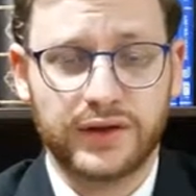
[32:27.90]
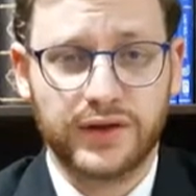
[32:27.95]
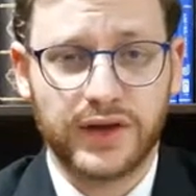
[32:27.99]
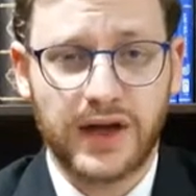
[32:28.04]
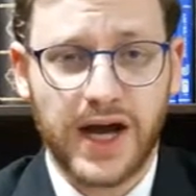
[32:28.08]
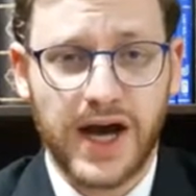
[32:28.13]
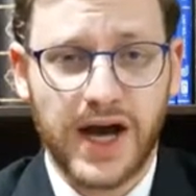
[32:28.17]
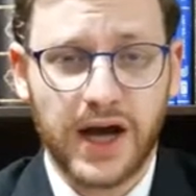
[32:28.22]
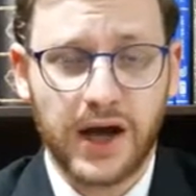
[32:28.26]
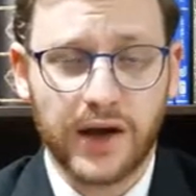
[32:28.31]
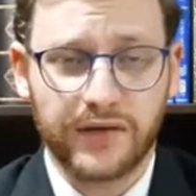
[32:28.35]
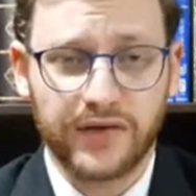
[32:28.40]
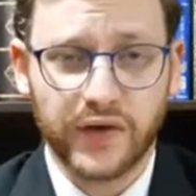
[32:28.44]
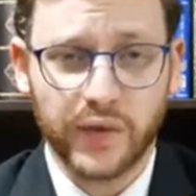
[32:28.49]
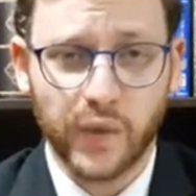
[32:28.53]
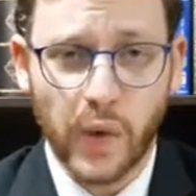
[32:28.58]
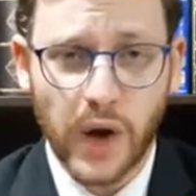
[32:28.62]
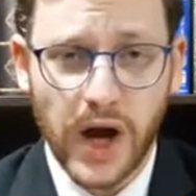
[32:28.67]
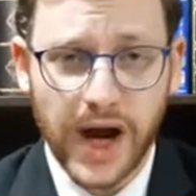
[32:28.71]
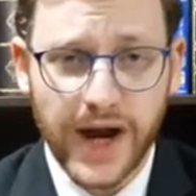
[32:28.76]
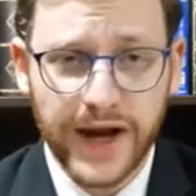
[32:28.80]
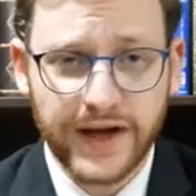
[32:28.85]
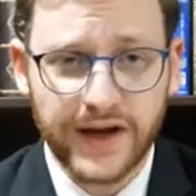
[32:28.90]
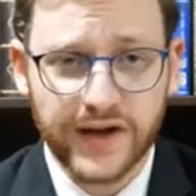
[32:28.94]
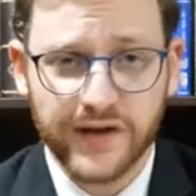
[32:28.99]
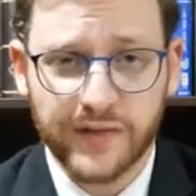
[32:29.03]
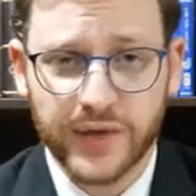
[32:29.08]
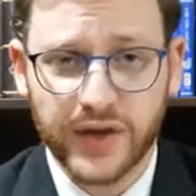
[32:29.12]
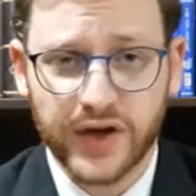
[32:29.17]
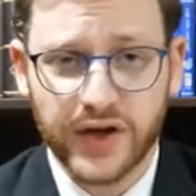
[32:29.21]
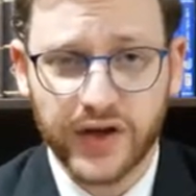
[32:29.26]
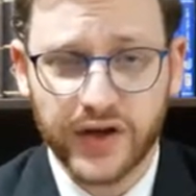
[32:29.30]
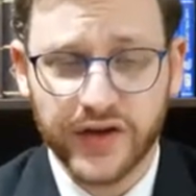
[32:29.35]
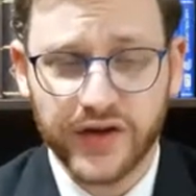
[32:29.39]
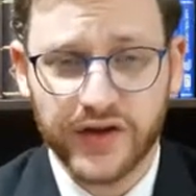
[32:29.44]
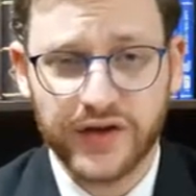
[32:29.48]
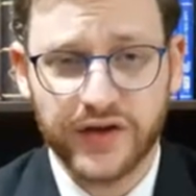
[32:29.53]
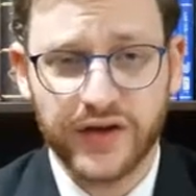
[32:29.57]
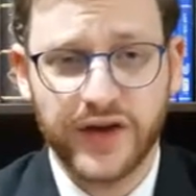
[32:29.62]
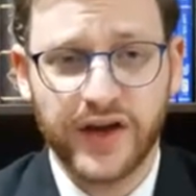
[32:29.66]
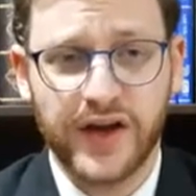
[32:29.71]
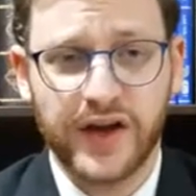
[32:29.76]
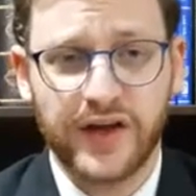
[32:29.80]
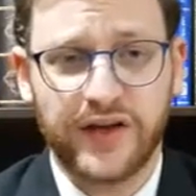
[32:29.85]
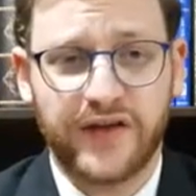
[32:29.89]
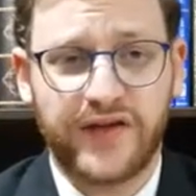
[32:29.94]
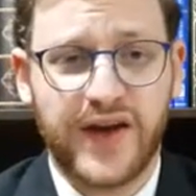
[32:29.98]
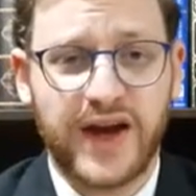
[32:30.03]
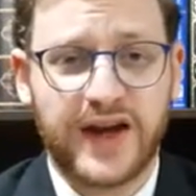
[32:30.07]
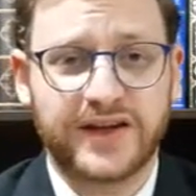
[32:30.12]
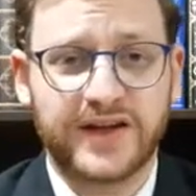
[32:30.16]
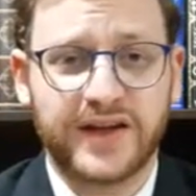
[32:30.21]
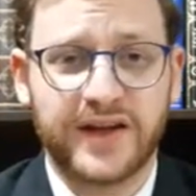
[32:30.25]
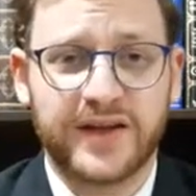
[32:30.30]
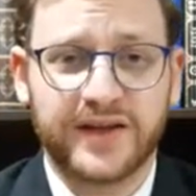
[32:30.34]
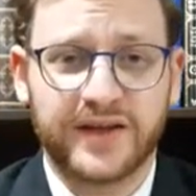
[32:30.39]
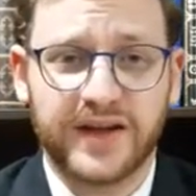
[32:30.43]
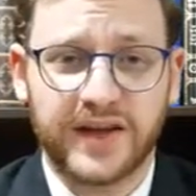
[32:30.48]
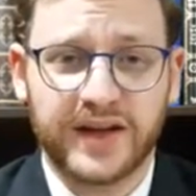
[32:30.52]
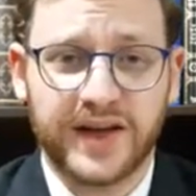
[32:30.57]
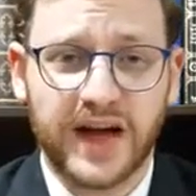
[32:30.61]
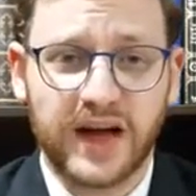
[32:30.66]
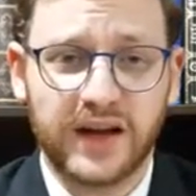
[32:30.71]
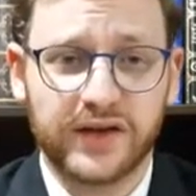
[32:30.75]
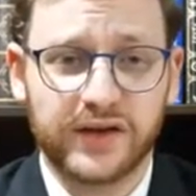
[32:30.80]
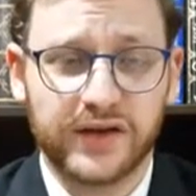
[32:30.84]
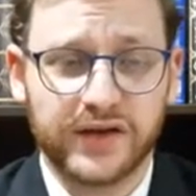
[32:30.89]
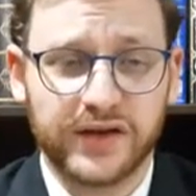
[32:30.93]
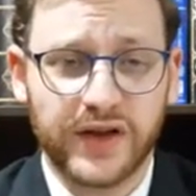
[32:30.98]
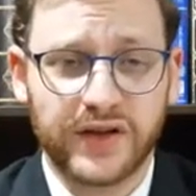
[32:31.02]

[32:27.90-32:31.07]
Achav's wine is because the fact that he's an idolater